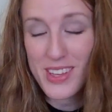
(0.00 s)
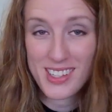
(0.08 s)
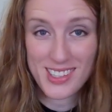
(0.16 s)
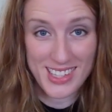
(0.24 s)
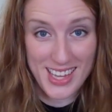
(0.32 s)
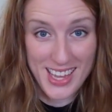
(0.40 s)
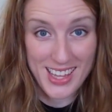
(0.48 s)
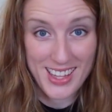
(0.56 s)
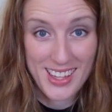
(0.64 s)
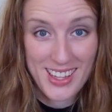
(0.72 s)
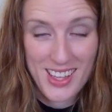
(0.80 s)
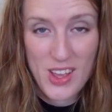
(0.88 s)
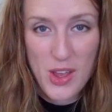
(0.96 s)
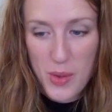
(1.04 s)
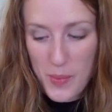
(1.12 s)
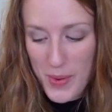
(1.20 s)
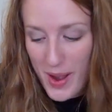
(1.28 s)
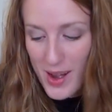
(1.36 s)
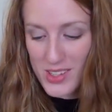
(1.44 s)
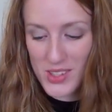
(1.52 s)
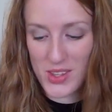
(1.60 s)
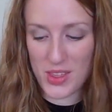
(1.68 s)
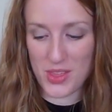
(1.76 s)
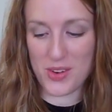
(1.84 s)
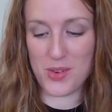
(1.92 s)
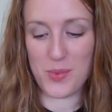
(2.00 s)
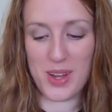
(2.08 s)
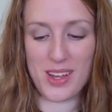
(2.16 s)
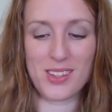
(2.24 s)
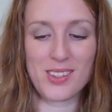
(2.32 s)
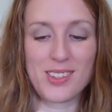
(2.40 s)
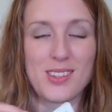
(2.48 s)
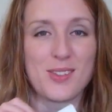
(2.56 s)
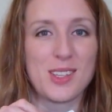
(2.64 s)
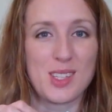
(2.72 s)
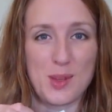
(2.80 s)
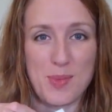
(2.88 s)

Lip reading: obviously, whereas the third ones,